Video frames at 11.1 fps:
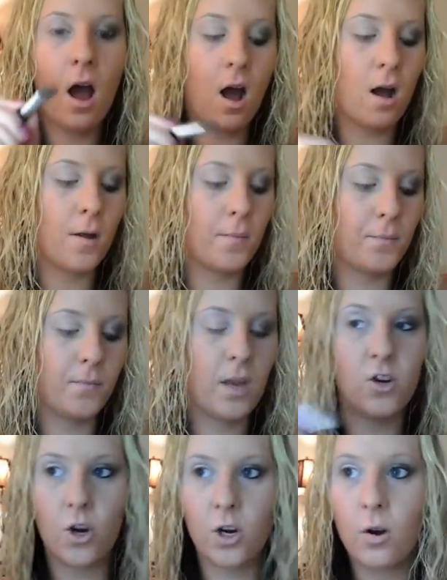And
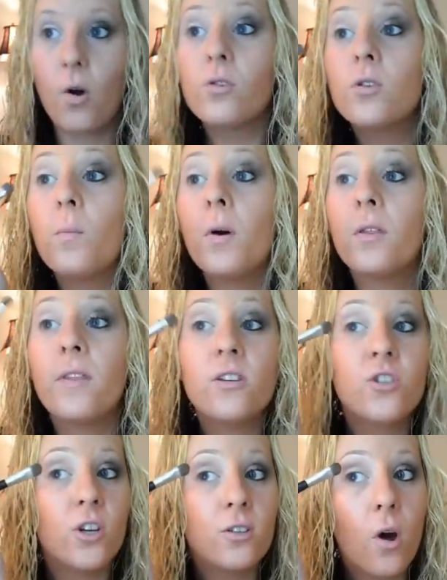you're gonna also put this
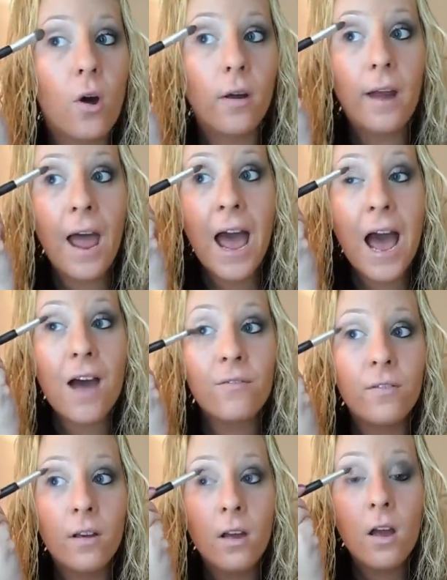just on
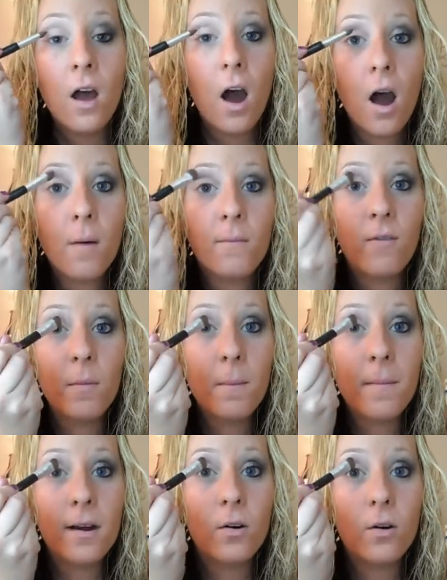half, from the
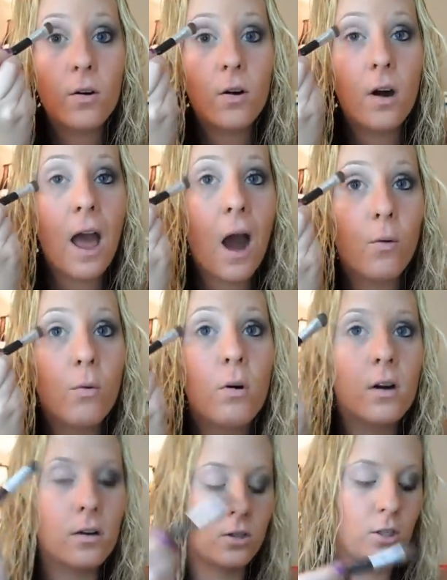middle
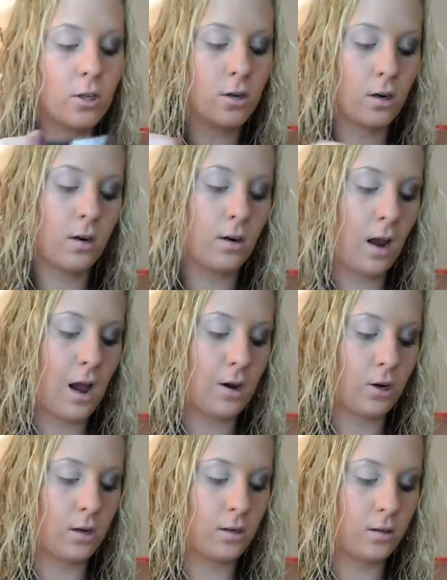outward to your
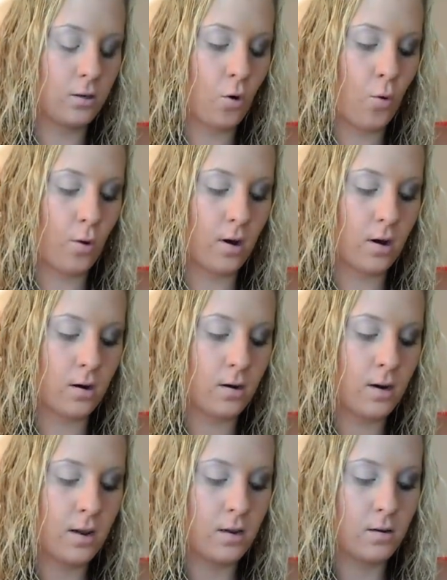outer corner.
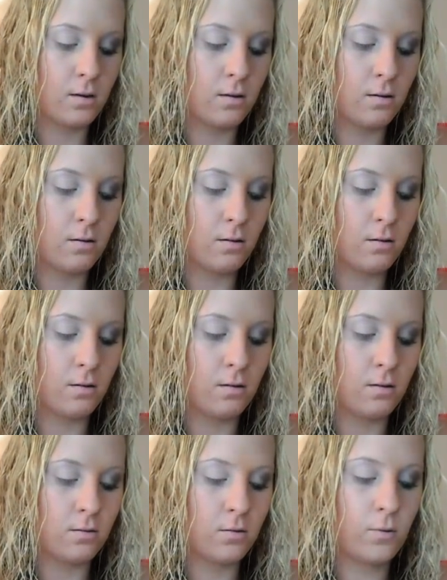
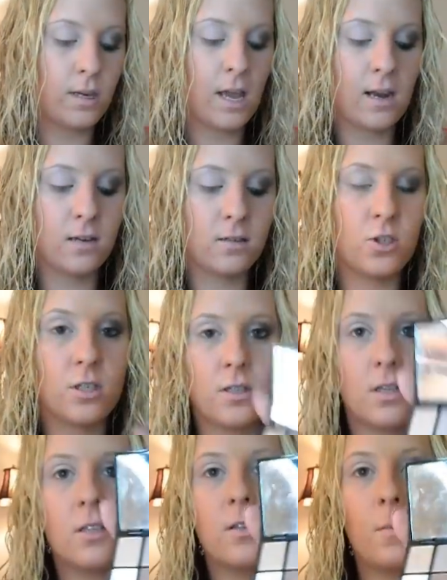So again, it's
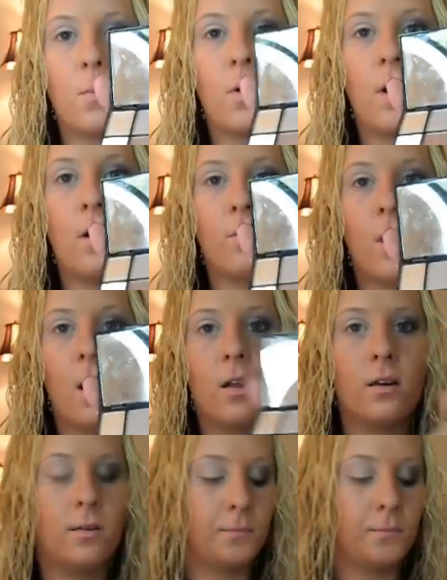just this brown color.